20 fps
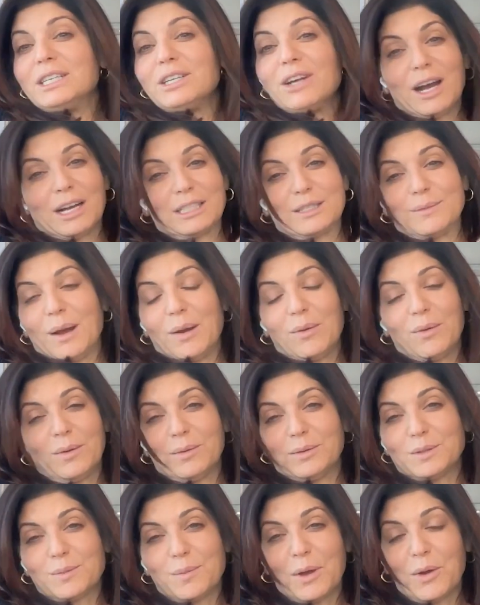talked about
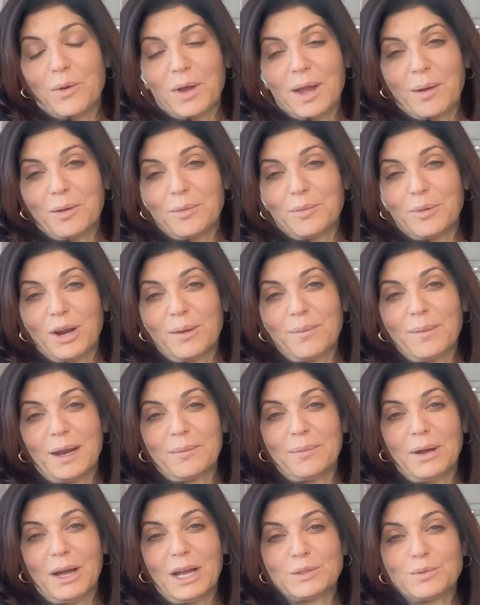what was going on with
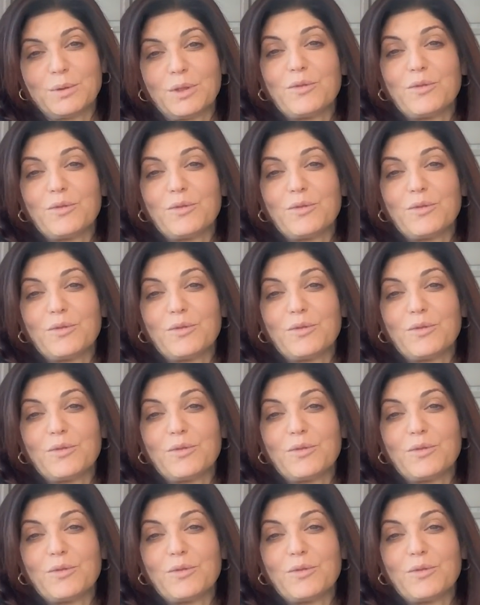perimenopause